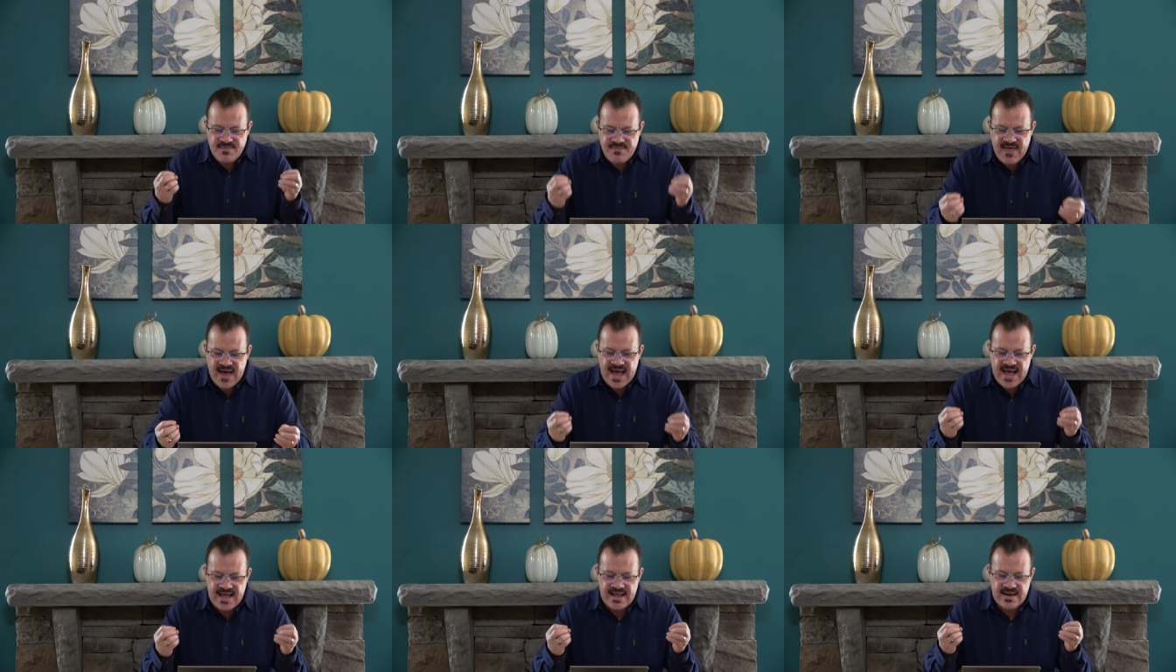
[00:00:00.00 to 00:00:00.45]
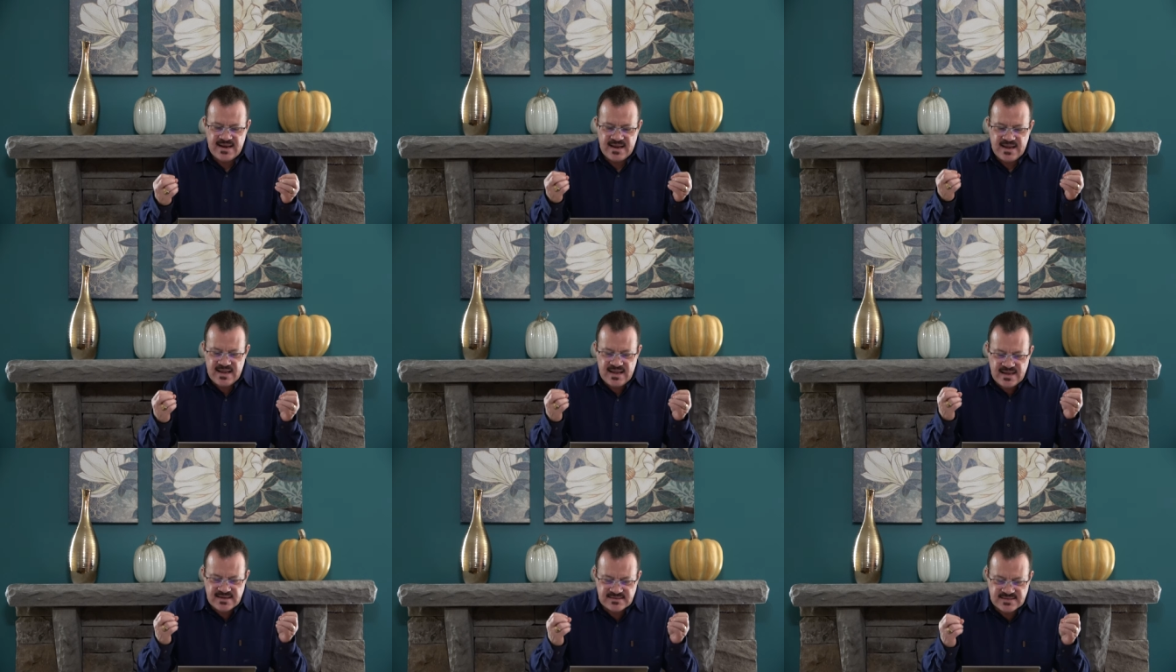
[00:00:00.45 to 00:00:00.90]
that
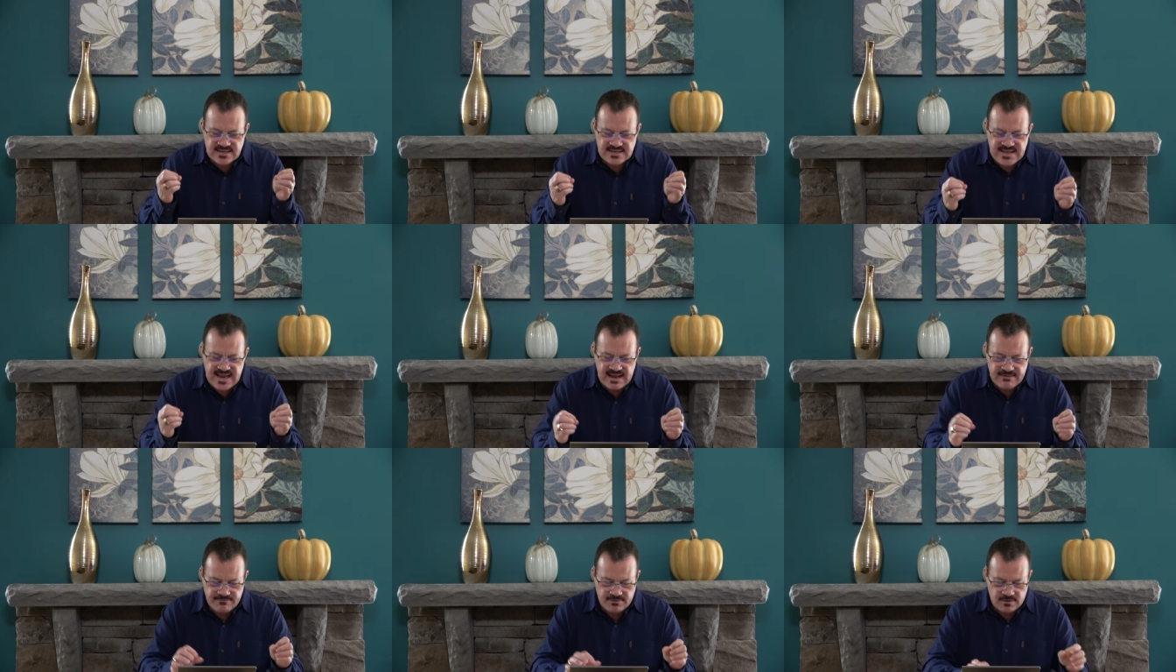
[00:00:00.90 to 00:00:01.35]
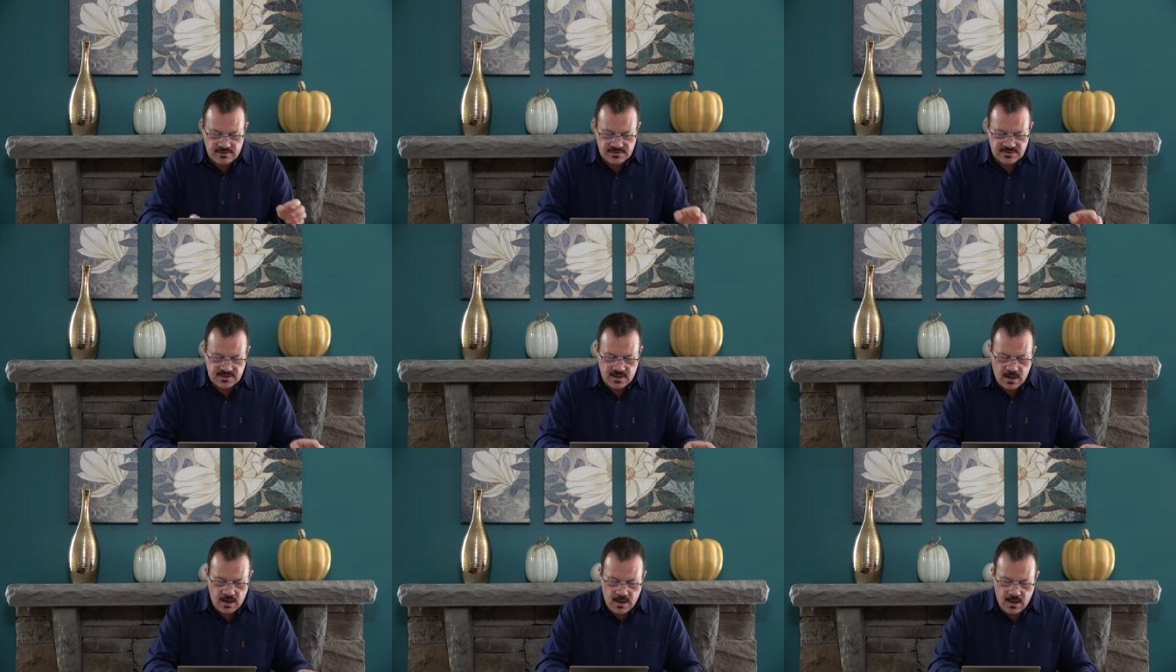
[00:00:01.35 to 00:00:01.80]
is the
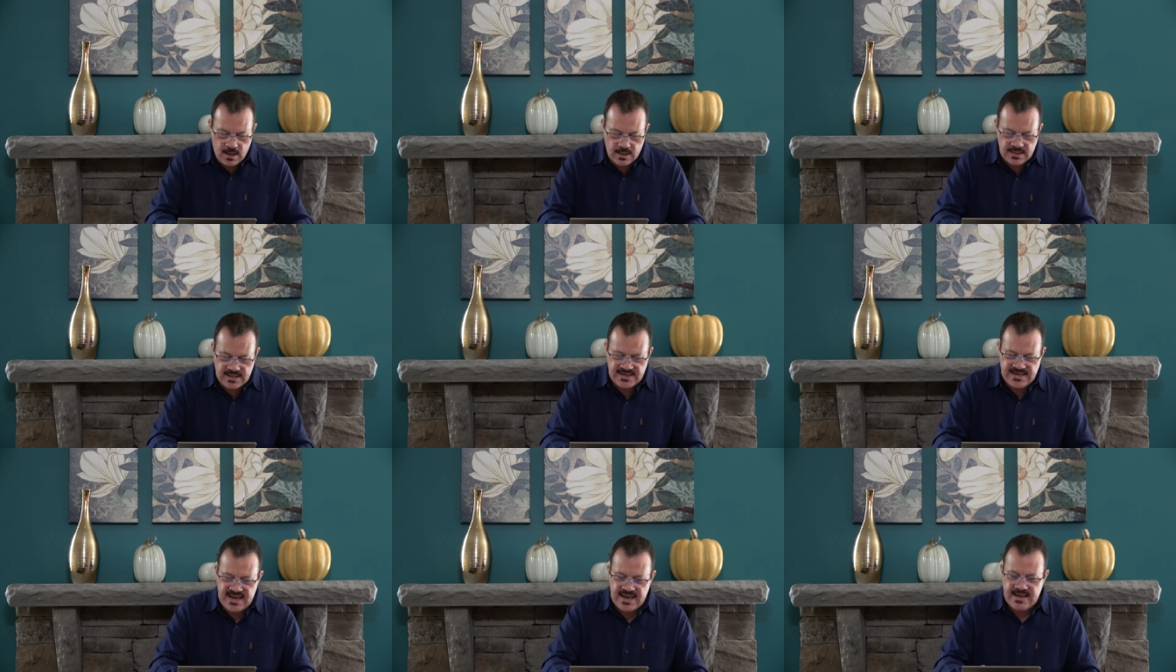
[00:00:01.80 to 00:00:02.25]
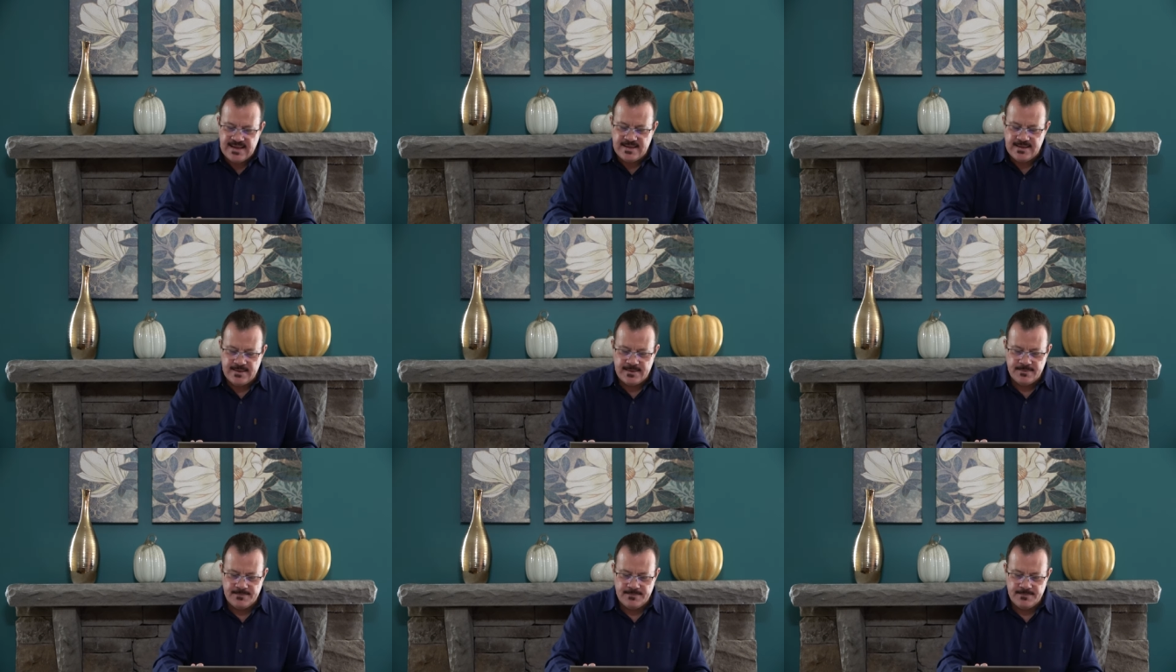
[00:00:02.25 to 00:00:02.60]
devil's holiday.